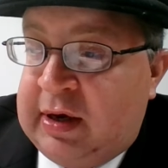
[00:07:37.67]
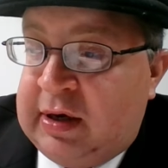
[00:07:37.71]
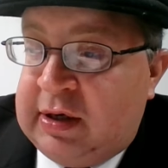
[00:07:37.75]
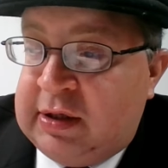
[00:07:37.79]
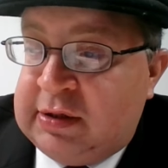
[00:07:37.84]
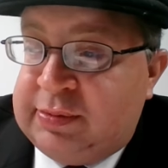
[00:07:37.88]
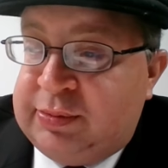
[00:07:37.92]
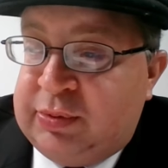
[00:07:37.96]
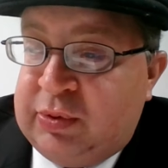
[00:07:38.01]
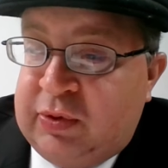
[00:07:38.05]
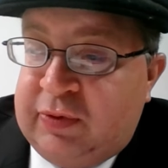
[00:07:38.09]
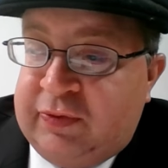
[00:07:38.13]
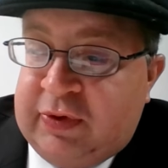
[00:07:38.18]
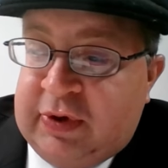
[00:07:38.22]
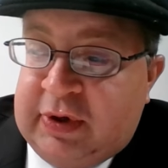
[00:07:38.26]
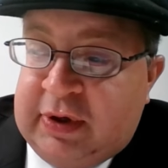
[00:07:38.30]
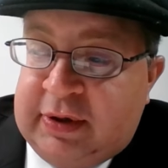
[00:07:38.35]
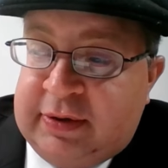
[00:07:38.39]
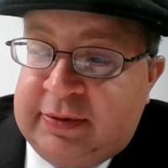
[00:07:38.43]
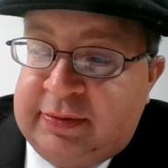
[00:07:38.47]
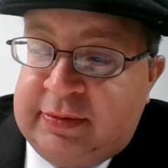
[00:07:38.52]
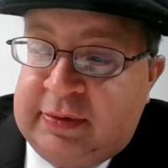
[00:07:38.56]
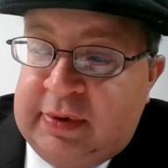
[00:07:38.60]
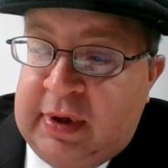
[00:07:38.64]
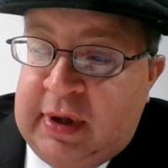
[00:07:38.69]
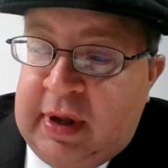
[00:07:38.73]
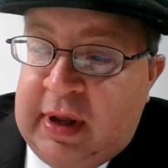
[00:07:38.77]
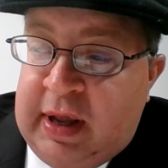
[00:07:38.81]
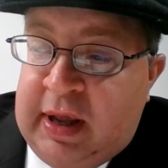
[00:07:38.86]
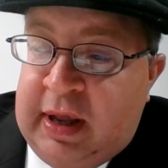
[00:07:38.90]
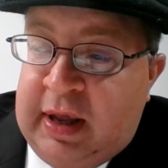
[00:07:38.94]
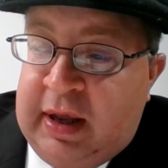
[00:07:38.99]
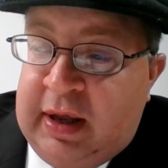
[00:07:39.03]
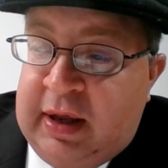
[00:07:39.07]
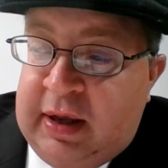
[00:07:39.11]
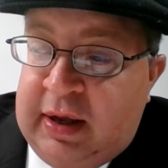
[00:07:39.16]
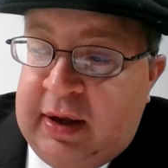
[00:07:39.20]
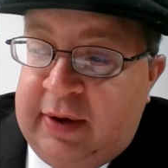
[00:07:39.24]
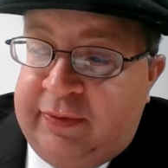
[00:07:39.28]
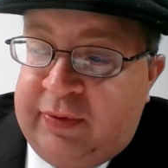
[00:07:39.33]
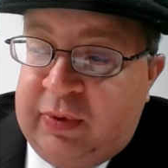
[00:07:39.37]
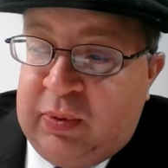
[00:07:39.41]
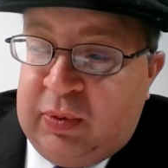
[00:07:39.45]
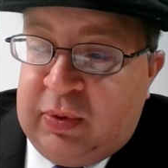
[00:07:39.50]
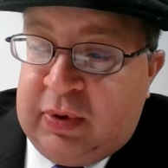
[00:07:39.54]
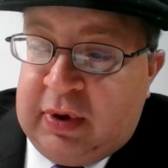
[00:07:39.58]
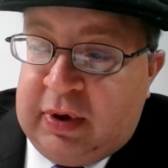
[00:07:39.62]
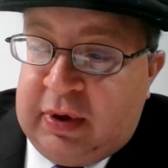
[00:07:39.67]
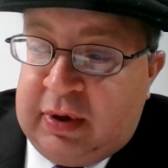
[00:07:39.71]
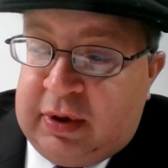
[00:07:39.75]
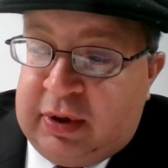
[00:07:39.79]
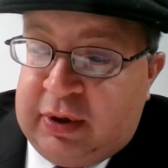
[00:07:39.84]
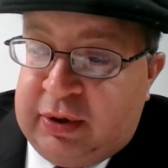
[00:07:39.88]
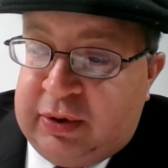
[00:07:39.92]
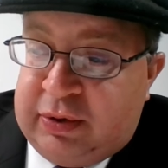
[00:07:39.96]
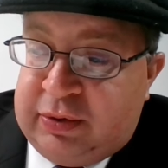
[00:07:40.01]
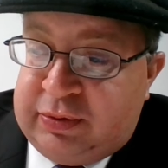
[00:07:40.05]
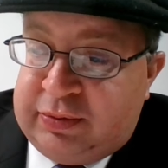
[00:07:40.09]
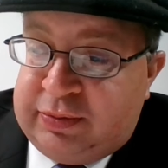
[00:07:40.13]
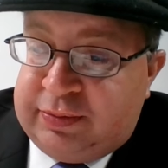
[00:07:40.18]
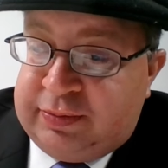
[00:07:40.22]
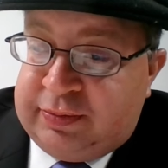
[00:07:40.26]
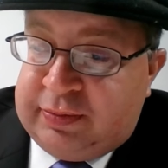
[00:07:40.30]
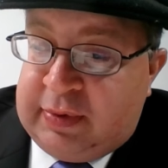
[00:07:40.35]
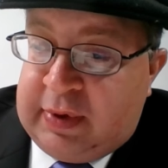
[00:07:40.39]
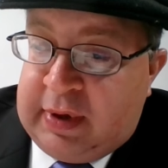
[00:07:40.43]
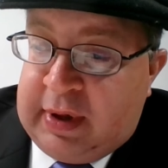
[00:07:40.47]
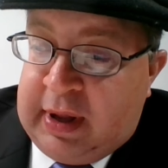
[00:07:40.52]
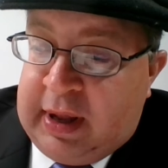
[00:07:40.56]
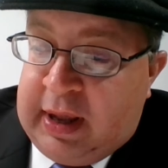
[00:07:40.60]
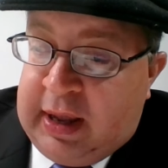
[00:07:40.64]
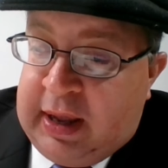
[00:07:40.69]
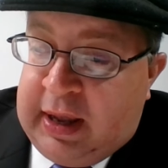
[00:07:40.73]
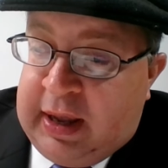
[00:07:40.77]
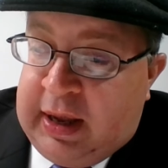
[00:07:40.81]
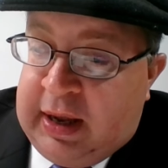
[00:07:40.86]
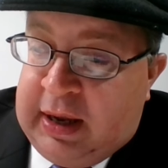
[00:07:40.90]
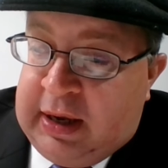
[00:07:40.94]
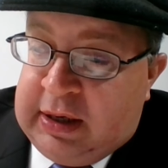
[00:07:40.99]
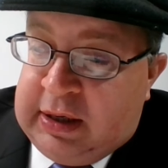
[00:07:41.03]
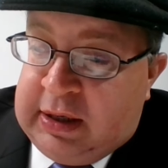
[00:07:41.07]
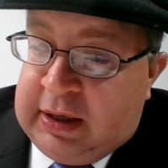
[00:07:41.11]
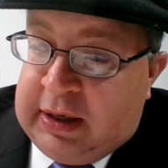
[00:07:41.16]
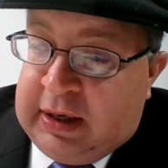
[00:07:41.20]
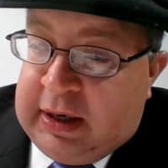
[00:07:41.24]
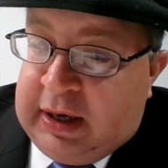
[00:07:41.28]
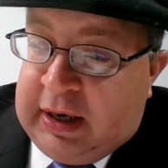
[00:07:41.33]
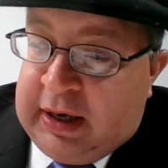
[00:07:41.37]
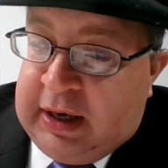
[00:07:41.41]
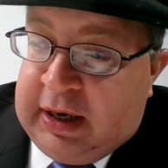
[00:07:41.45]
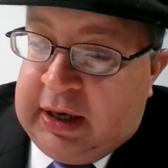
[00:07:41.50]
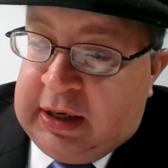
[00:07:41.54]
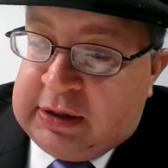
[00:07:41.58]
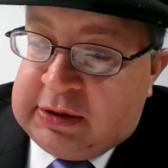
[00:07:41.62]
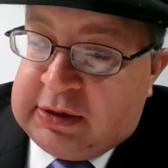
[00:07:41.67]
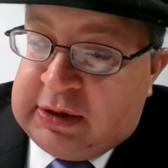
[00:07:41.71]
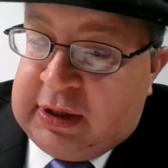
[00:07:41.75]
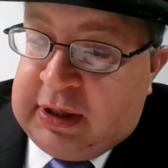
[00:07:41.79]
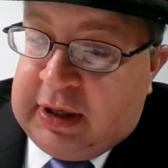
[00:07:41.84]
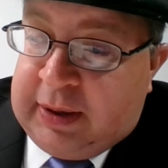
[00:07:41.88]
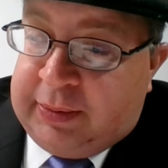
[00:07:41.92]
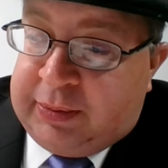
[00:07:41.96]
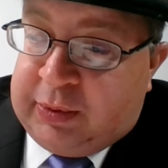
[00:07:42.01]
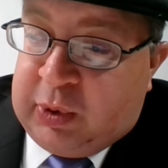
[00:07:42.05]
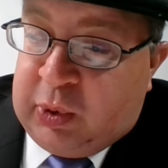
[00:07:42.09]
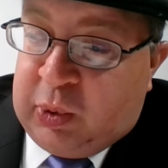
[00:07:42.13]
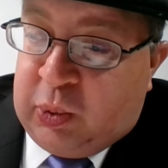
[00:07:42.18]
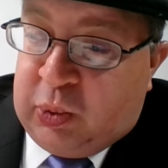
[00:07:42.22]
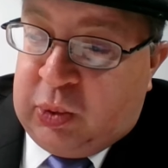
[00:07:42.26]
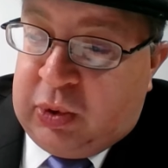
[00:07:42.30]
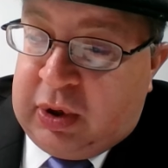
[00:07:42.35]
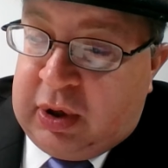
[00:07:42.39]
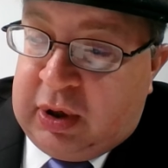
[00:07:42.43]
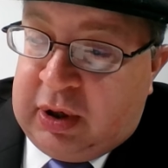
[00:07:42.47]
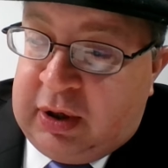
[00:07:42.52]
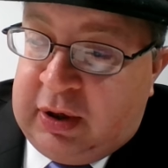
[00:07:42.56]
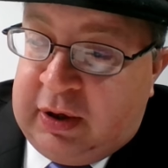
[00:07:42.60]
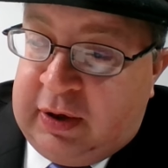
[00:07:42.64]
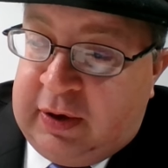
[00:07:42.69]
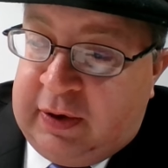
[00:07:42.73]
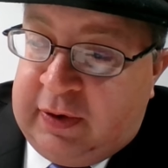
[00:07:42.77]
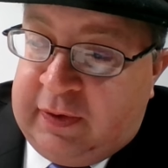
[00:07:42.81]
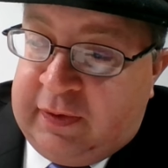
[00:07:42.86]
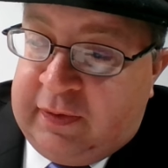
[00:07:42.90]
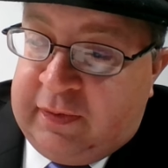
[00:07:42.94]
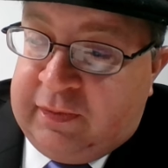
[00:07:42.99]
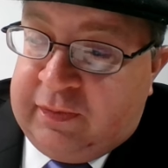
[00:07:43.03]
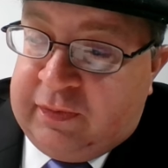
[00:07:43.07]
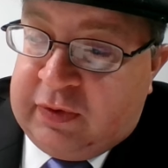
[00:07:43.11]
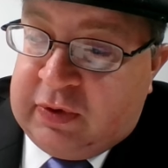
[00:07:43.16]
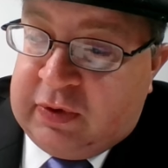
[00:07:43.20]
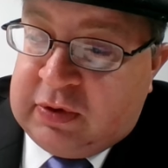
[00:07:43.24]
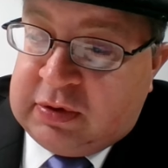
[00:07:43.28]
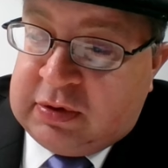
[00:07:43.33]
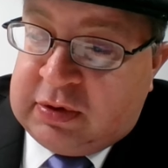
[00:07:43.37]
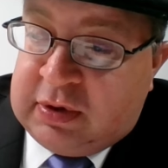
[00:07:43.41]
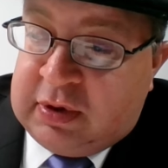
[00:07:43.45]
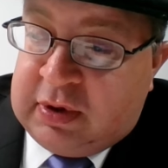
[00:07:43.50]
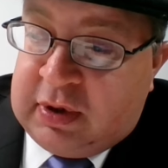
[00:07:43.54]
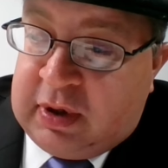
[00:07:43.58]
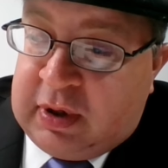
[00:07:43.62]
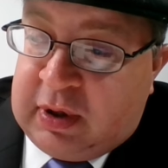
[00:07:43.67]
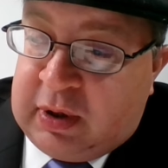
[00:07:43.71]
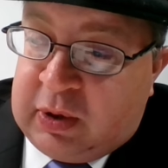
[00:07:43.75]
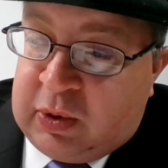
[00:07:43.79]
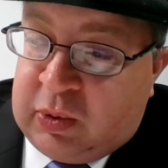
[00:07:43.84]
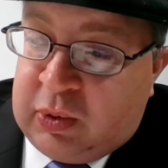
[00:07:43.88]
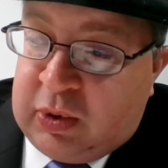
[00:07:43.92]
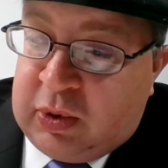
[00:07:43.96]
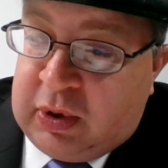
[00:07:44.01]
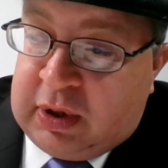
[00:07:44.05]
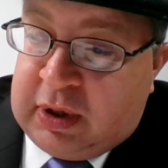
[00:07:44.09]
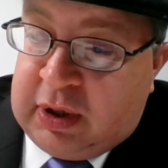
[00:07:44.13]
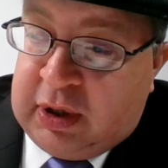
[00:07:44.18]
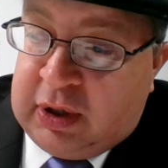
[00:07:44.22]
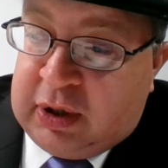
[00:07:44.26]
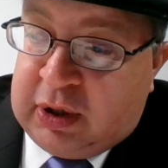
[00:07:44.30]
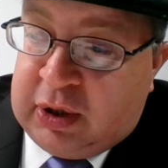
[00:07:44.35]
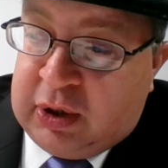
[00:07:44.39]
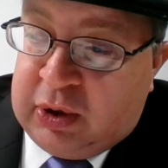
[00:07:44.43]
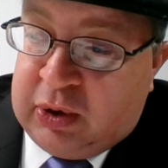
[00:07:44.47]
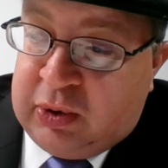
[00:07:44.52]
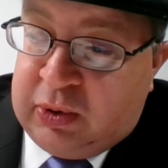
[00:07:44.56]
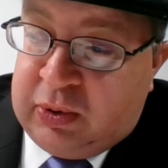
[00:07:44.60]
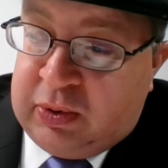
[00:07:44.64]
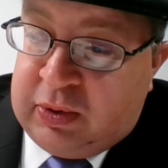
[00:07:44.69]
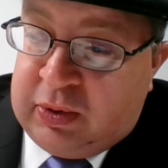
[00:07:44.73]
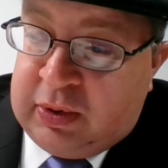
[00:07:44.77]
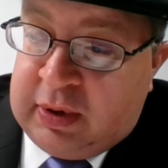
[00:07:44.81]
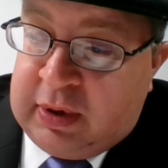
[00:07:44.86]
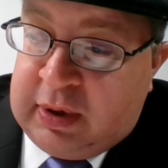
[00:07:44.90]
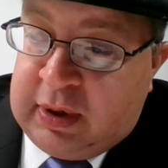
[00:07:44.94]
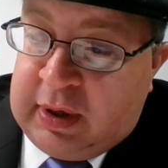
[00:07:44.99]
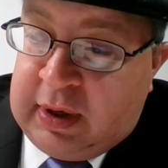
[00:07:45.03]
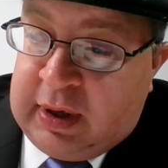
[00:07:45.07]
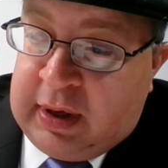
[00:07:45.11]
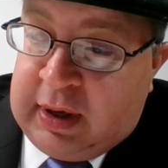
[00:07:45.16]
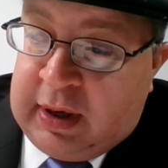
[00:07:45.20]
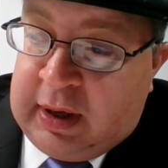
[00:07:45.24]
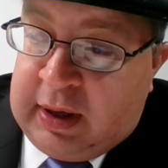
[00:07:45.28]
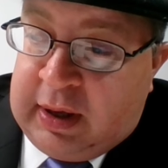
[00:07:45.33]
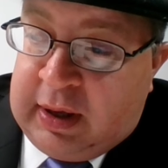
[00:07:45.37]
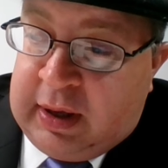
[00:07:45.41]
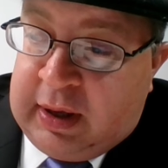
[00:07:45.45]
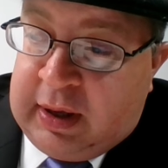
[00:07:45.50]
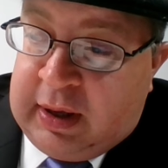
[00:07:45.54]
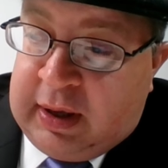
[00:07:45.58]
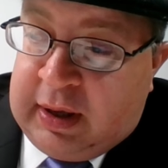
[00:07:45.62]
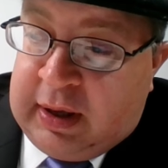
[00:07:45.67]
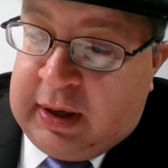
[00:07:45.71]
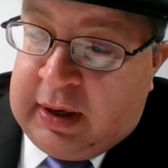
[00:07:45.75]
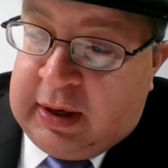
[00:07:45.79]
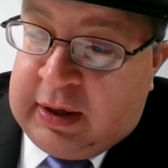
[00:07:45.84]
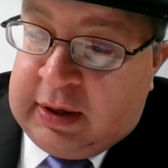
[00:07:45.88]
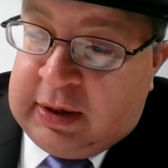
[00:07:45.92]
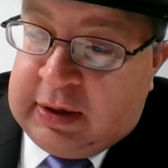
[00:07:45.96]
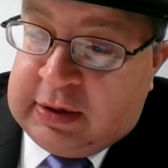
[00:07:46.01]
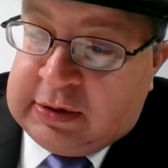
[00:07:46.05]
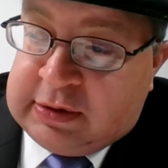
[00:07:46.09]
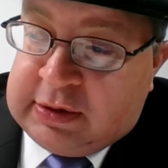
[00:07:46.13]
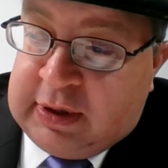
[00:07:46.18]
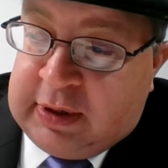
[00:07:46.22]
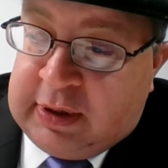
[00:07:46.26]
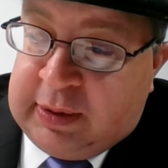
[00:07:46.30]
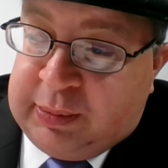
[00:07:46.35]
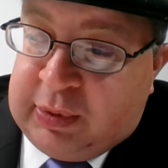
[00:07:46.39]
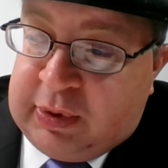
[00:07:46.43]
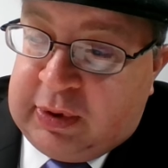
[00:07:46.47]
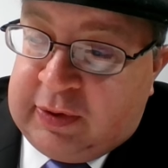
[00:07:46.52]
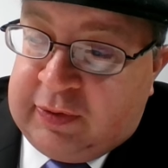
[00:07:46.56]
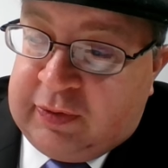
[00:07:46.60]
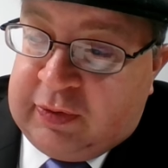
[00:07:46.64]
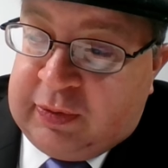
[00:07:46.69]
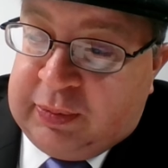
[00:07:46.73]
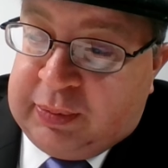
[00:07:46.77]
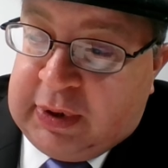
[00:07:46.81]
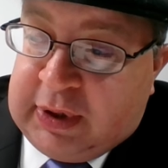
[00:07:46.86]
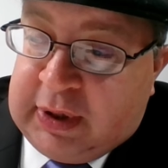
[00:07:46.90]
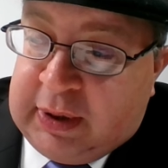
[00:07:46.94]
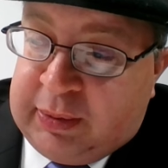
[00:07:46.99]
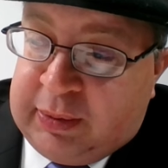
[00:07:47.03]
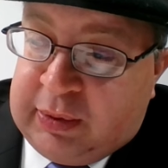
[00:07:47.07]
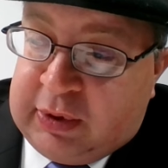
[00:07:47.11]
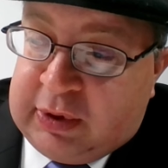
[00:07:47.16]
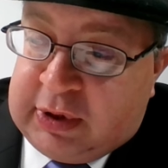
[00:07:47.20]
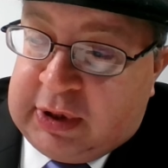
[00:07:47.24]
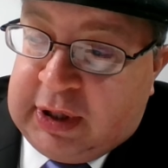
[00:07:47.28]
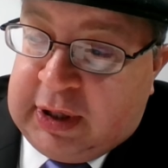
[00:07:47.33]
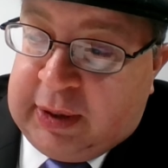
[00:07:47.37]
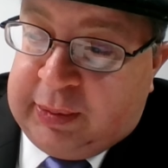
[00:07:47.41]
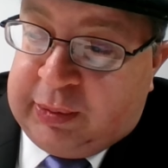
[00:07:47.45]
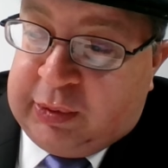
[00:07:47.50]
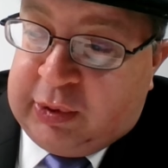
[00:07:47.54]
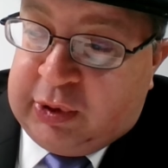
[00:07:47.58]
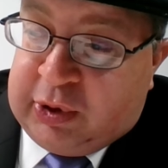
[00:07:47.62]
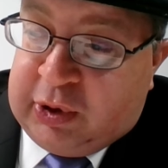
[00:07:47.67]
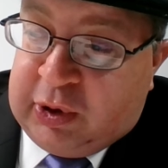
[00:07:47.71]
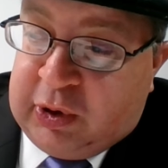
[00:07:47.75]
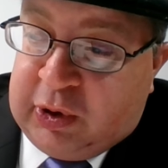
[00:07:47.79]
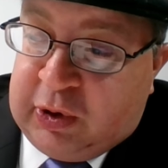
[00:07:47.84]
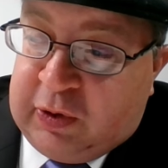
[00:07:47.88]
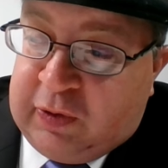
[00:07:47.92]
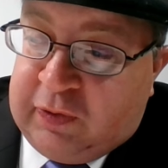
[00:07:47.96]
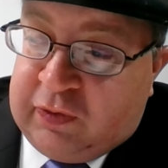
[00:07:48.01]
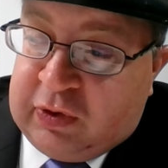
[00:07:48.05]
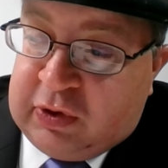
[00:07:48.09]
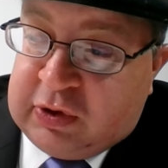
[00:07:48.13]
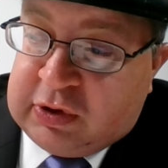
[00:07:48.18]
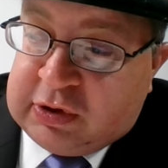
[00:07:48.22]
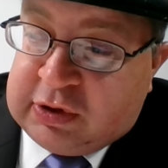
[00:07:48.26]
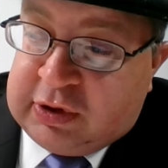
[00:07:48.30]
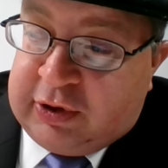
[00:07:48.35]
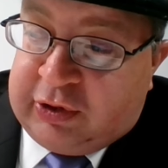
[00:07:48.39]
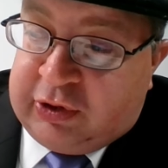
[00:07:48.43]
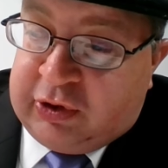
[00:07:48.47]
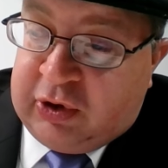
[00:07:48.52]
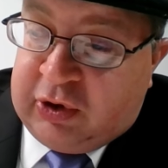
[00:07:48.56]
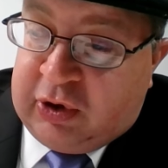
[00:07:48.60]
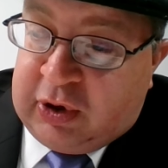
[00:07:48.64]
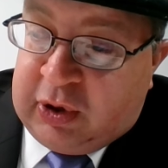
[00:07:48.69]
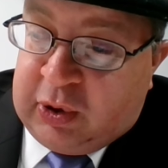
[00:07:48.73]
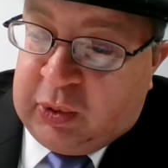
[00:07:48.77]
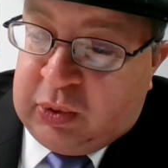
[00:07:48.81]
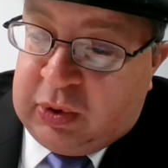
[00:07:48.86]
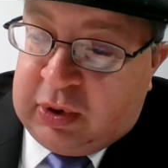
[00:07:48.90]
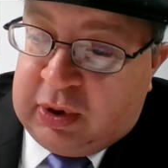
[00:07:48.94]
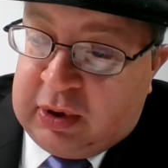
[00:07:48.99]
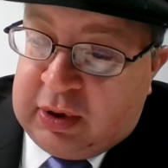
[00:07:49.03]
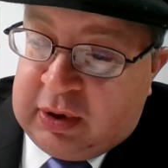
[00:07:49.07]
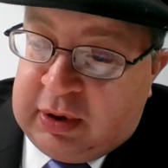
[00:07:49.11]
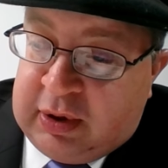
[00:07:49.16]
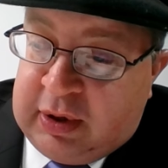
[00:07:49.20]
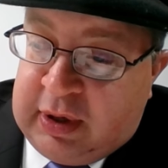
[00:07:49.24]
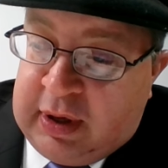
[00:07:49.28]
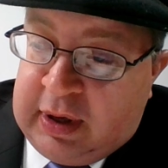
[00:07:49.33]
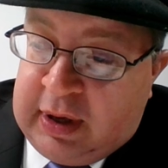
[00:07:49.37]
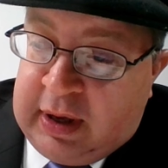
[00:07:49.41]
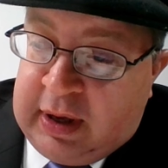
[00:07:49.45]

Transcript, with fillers: let's move on if you want to. Acts chapter 1, verse 22, same book of the Bible. Chapter 2, verse 31,